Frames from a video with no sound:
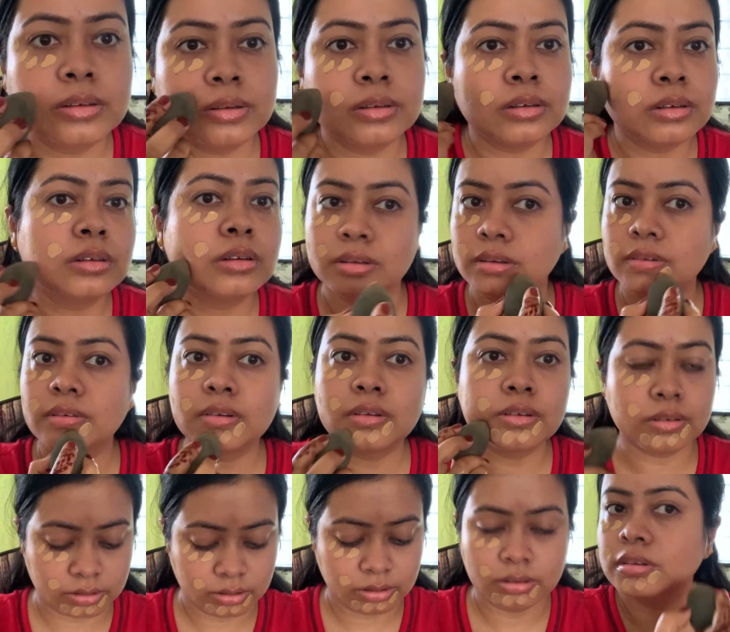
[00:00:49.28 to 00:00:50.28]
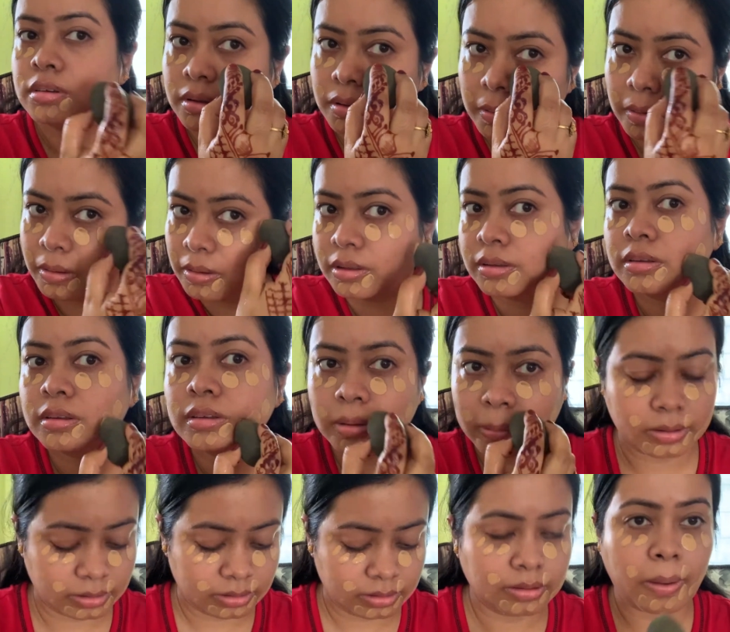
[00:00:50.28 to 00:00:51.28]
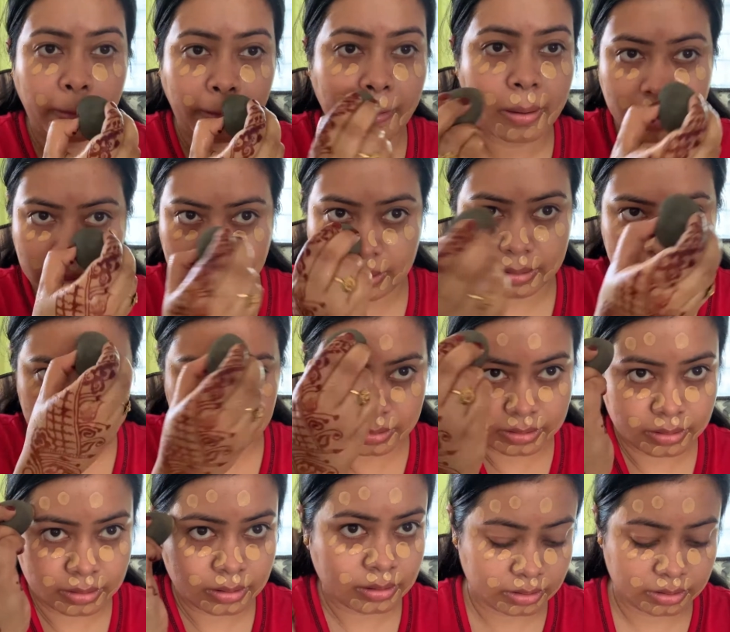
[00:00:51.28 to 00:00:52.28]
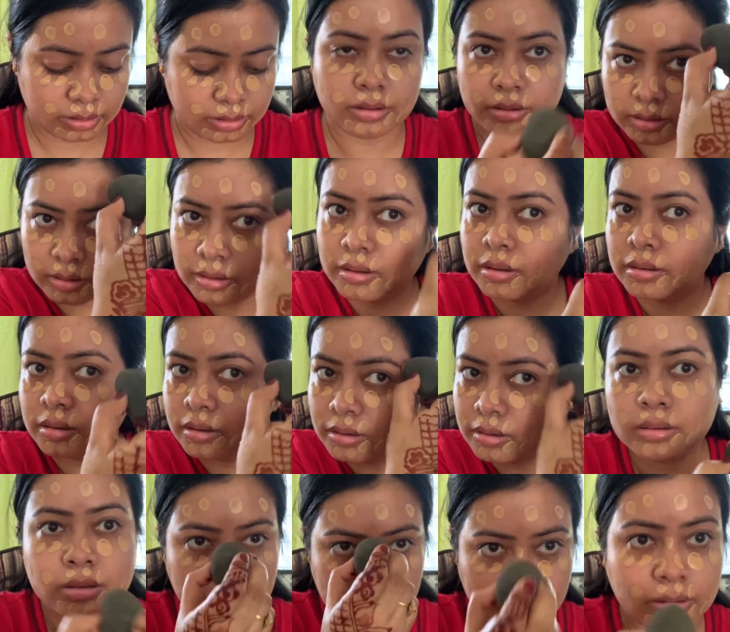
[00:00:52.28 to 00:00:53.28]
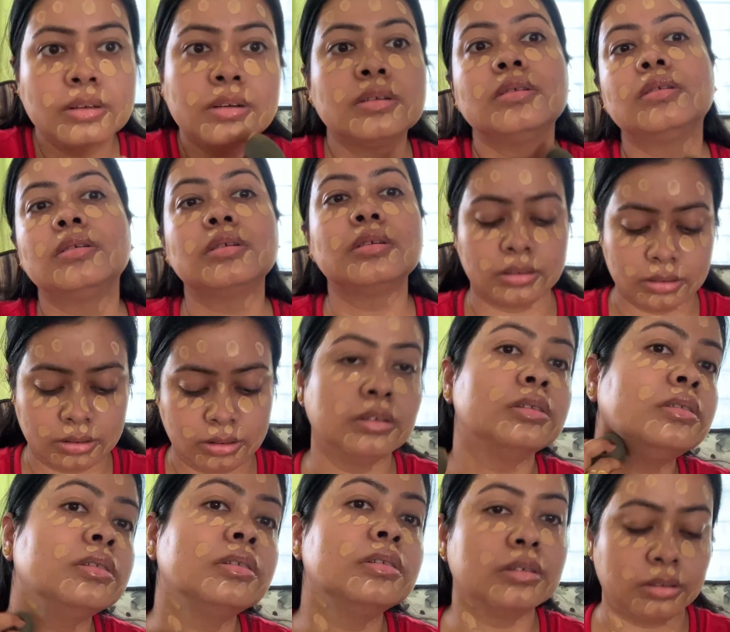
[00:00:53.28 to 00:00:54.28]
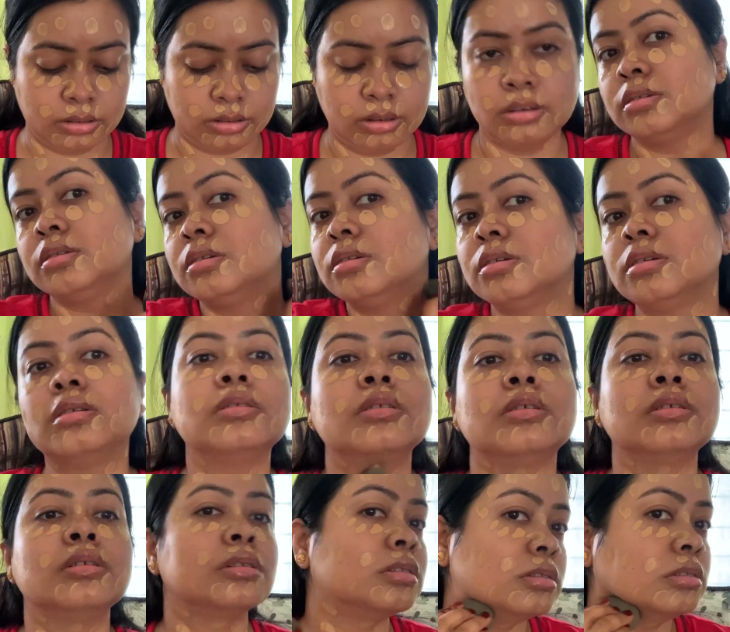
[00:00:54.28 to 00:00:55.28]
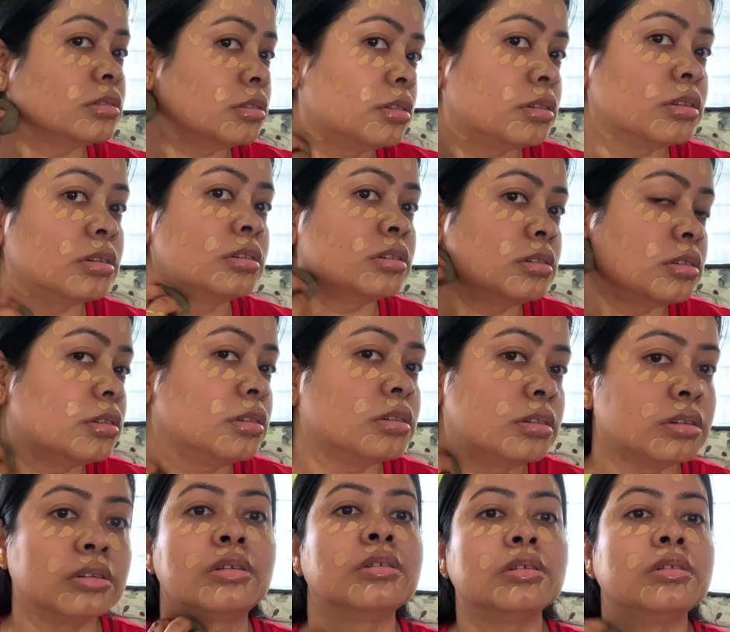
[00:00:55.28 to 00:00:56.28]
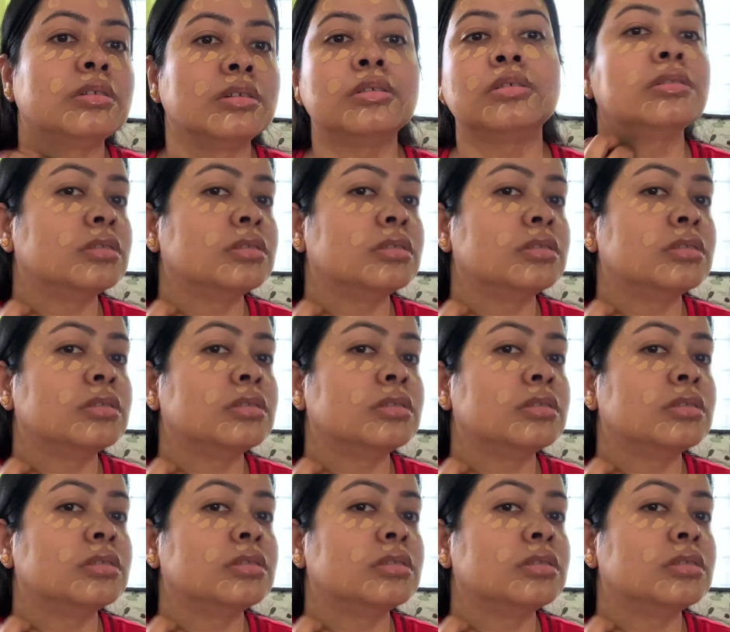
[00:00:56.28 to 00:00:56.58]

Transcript: 300, and using a wet beauty blender I'm applying it all over my face and on my neck.